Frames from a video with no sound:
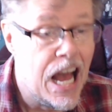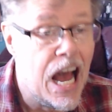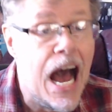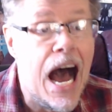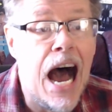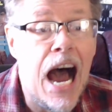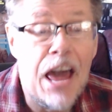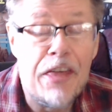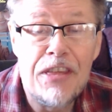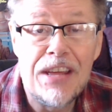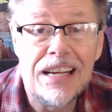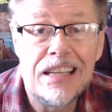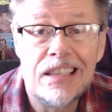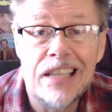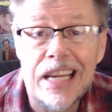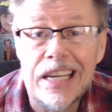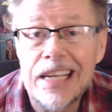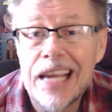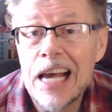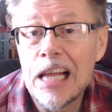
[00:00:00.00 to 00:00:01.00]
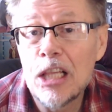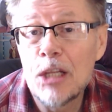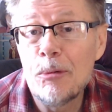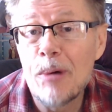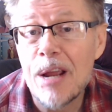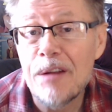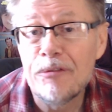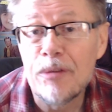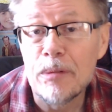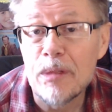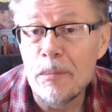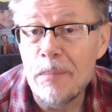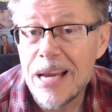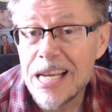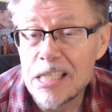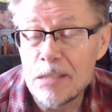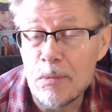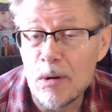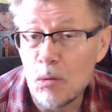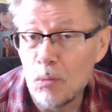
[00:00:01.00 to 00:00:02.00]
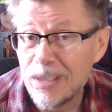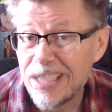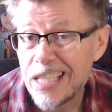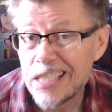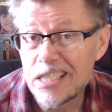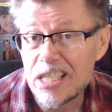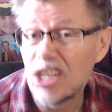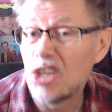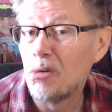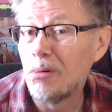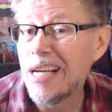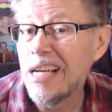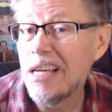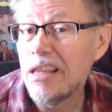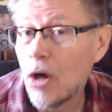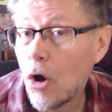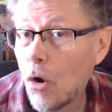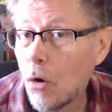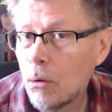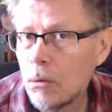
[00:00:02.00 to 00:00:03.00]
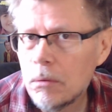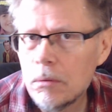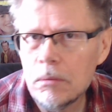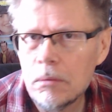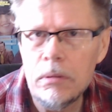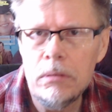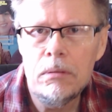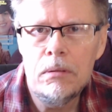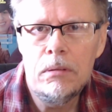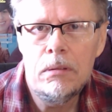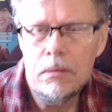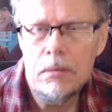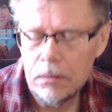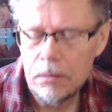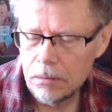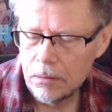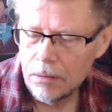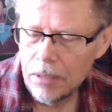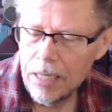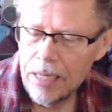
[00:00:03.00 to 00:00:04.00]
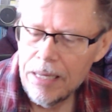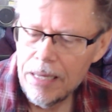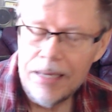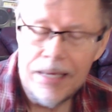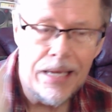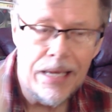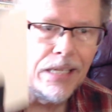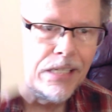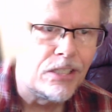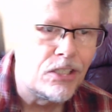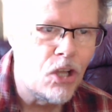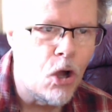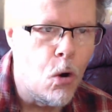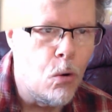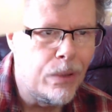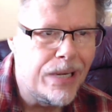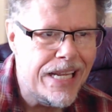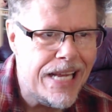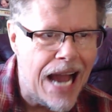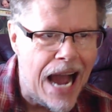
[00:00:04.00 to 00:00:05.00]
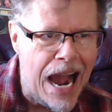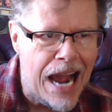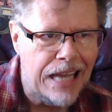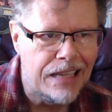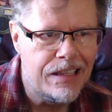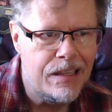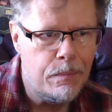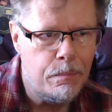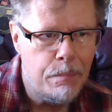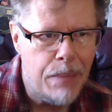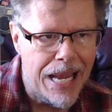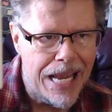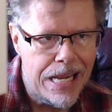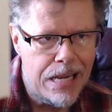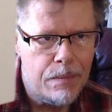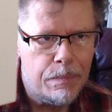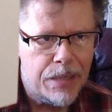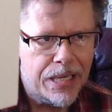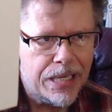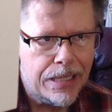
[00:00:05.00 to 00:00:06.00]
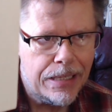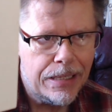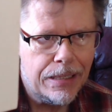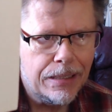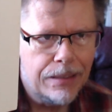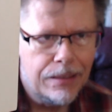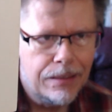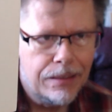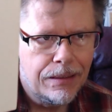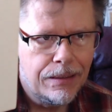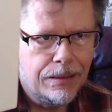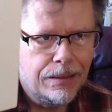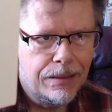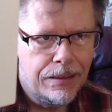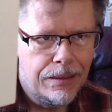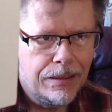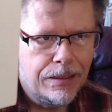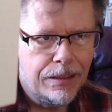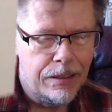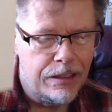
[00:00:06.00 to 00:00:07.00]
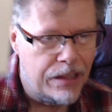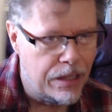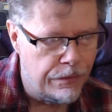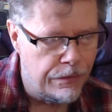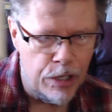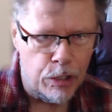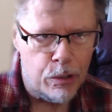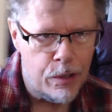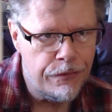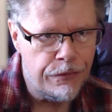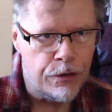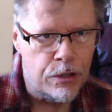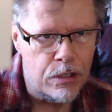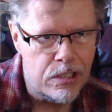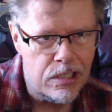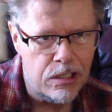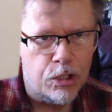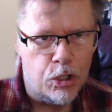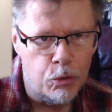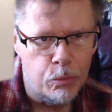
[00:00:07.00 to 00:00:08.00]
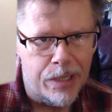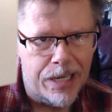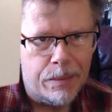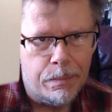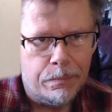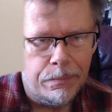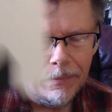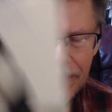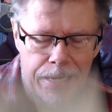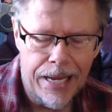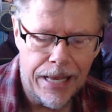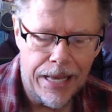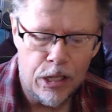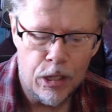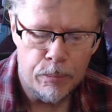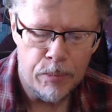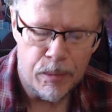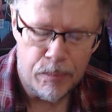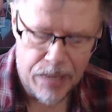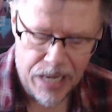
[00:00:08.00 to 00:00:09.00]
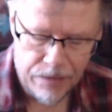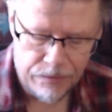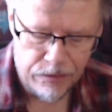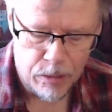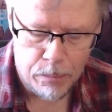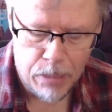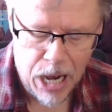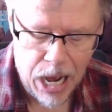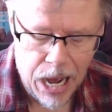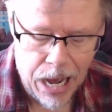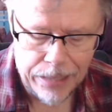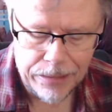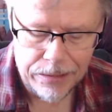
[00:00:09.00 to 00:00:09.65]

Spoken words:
I think Glenn Kellaway from the Basement would disagree though, is Coney Island Baby, the very first Lou Reed album I ever bought.